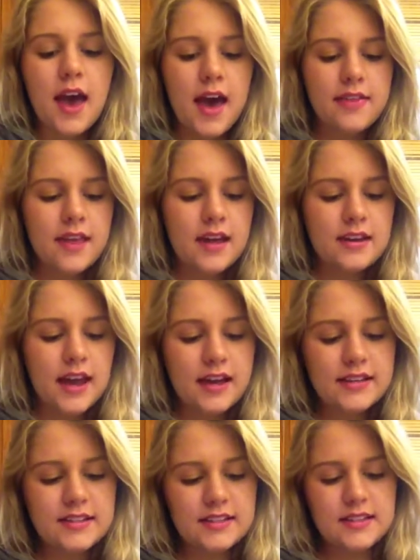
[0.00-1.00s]
And then
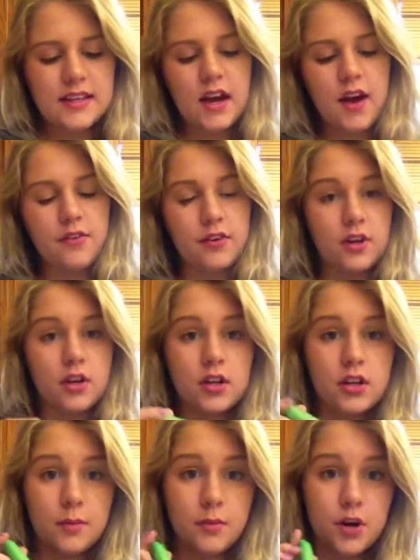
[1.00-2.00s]
next is the CoverGirl
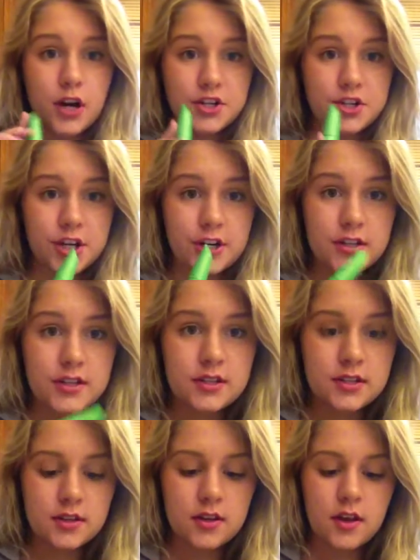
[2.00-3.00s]
Clump
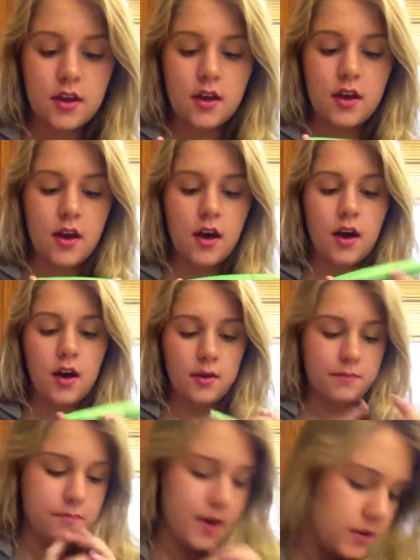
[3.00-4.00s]
Crushers
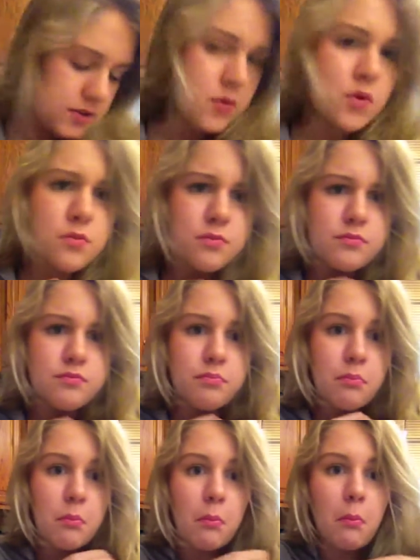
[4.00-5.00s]
um, mas oh.
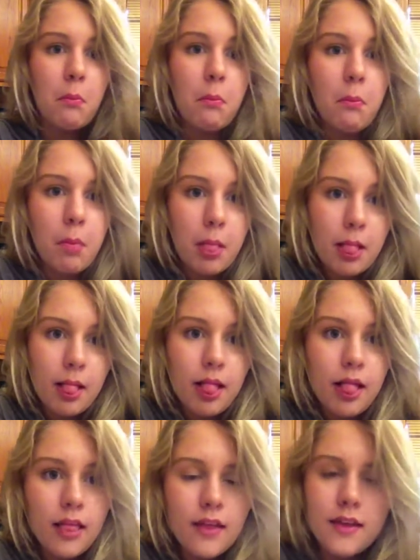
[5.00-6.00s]

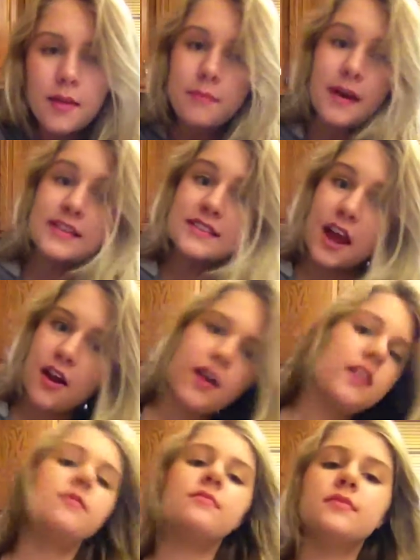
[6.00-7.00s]
oh,
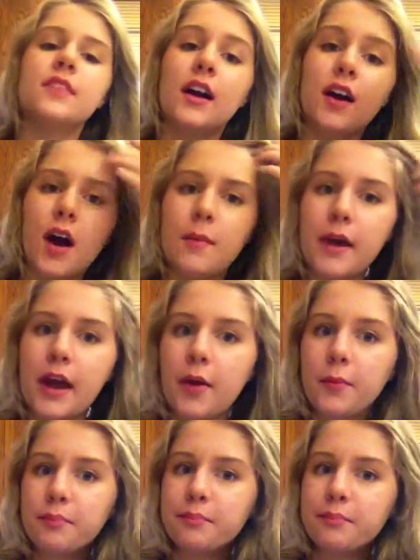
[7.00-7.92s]
mascara. Got caught in my hair.